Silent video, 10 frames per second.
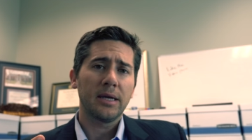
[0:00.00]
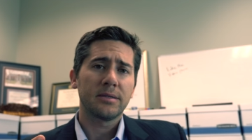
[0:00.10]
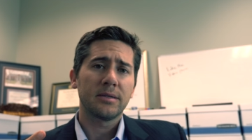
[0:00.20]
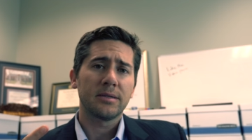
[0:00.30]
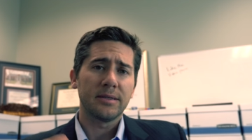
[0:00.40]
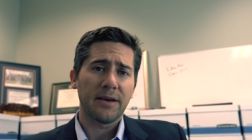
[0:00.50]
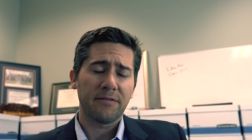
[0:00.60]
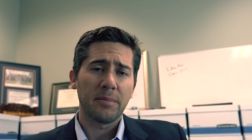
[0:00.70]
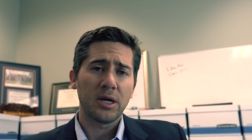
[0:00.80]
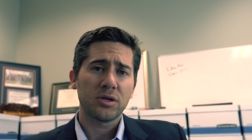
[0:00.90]
cases in
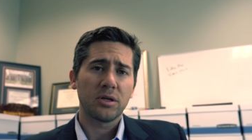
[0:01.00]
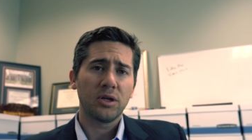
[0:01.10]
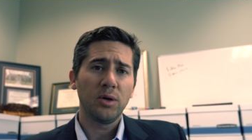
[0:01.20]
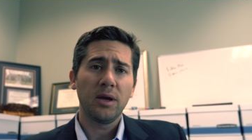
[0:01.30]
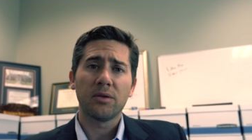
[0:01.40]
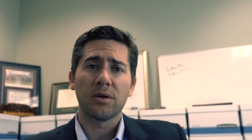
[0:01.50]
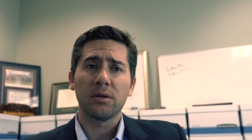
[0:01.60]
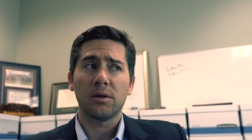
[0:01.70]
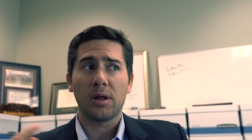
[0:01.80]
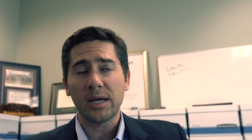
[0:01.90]
defamation, you either
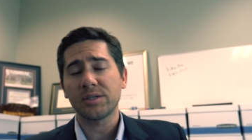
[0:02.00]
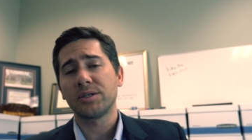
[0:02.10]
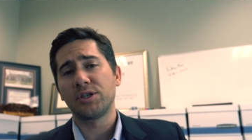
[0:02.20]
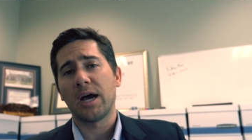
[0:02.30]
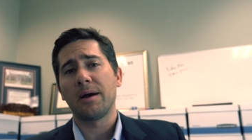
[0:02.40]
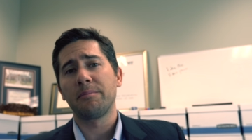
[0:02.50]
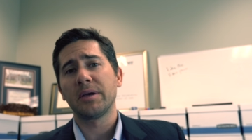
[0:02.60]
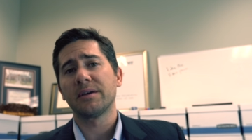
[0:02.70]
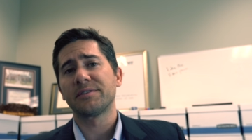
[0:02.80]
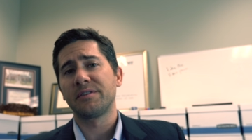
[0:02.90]
lost a job
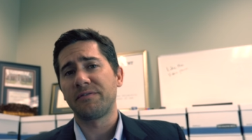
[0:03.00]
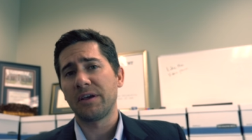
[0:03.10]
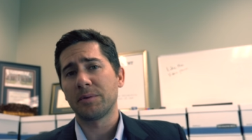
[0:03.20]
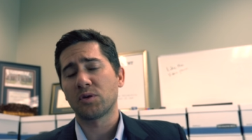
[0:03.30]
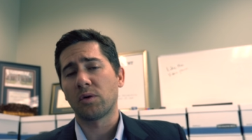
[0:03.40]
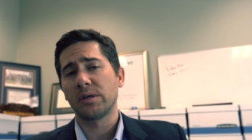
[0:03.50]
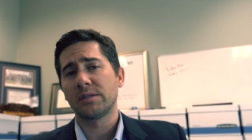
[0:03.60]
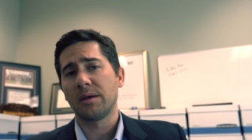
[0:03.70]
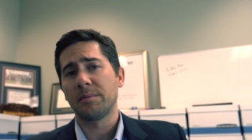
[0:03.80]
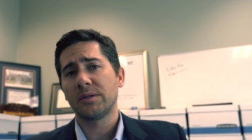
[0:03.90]
because of defamatory
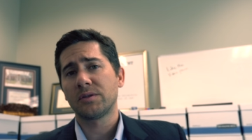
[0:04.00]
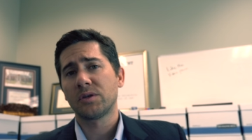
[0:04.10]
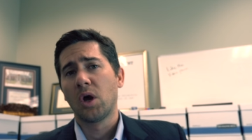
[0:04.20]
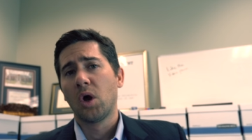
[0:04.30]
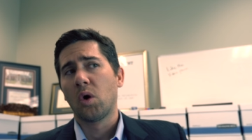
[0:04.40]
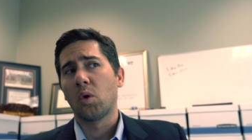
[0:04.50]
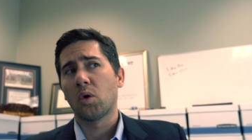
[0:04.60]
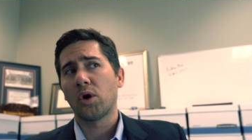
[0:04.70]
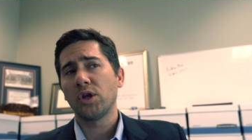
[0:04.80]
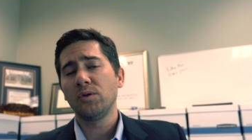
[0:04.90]
statements,
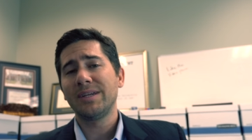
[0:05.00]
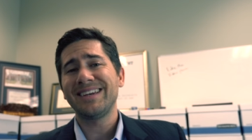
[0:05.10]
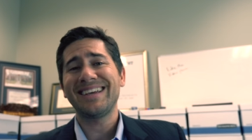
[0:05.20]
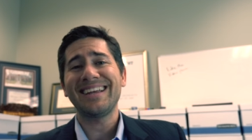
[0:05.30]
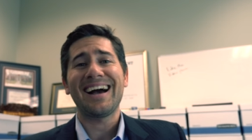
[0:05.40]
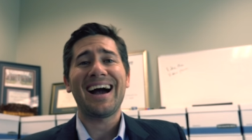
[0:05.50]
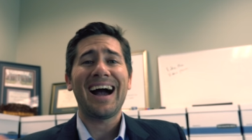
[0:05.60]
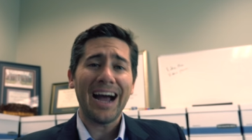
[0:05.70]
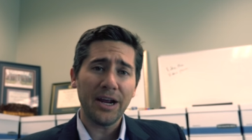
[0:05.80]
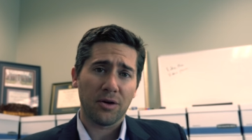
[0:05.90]
or you didn't get
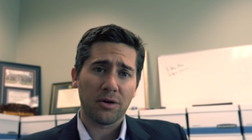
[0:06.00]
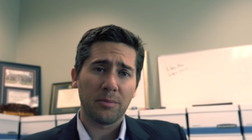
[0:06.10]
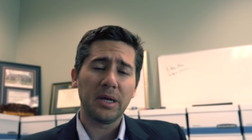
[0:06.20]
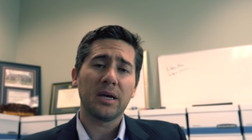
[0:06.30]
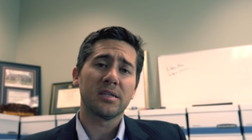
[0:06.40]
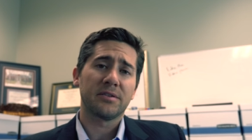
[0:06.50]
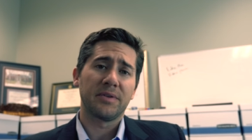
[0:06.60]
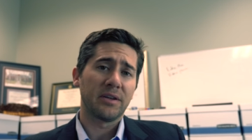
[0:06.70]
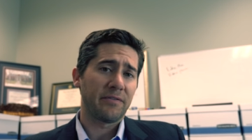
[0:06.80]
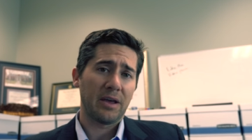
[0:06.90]
hired because of
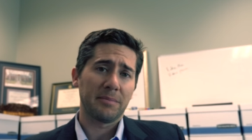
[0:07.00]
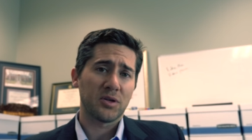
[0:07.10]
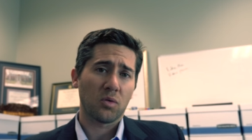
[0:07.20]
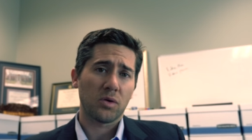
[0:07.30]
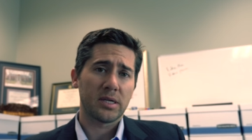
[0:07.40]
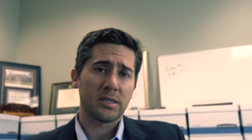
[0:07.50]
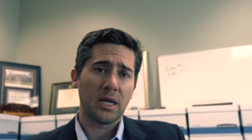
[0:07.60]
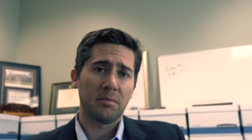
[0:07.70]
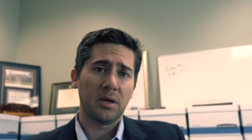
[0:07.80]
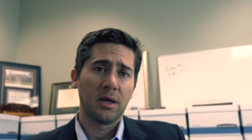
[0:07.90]
a defamatory
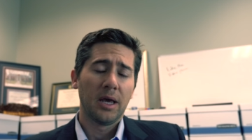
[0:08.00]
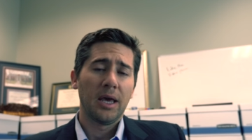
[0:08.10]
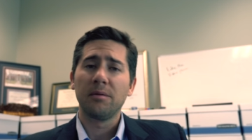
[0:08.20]
statement.